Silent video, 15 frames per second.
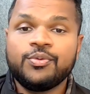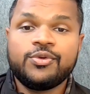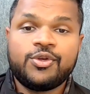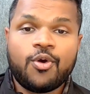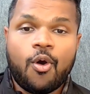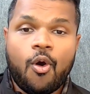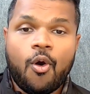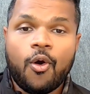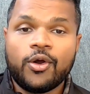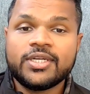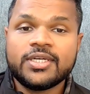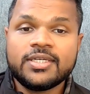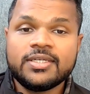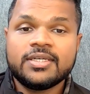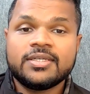your
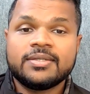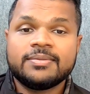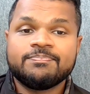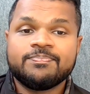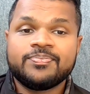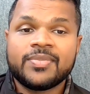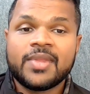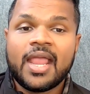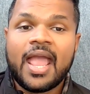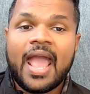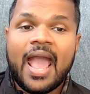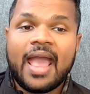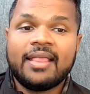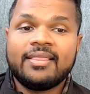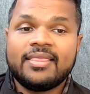order,
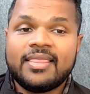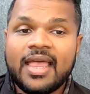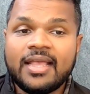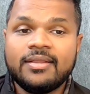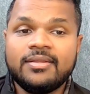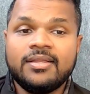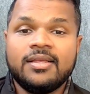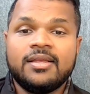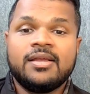and then